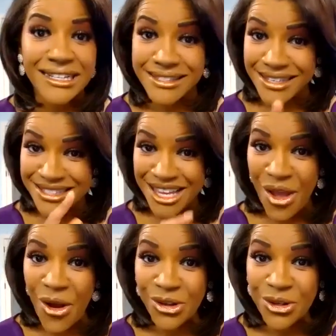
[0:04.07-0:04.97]
season.
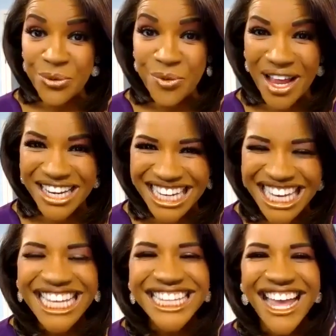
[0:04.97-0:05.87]
Are you ready?
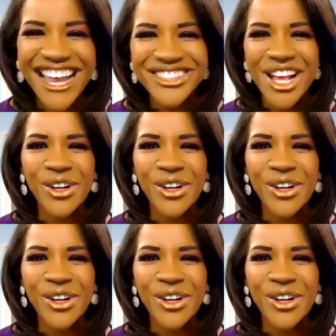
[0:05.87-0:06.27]
Lifestyle